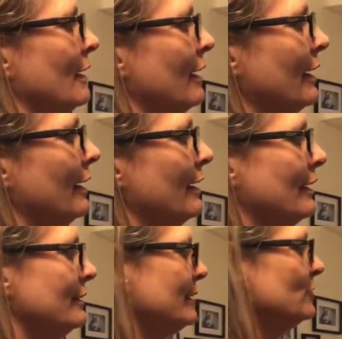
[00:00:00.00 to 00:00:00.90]

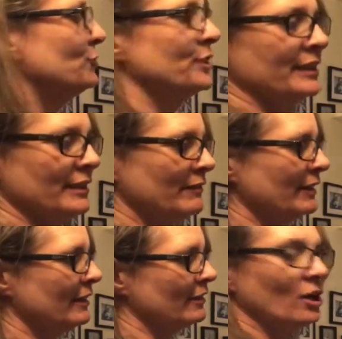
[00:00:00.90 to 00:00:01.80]
And it gets tricky if they
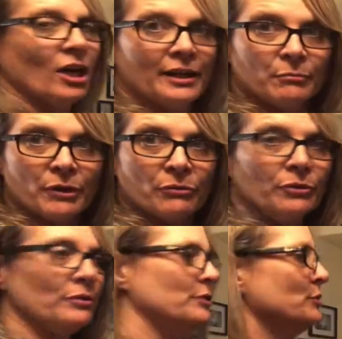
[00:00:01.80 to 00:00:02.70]
get caught in my
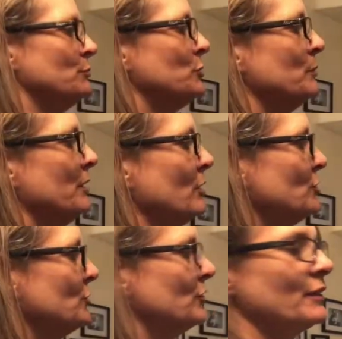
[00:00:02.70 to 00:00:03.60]
roller, so I'm just making
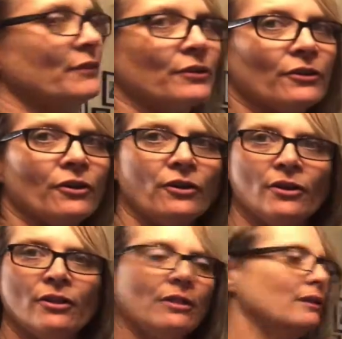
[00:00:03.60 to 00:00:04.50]
sure that they're
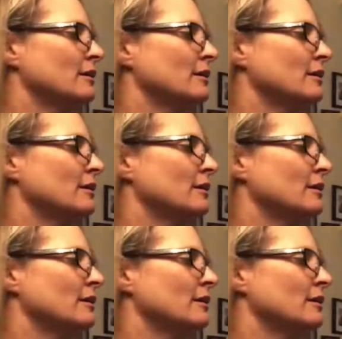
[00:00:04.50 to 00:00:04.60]
all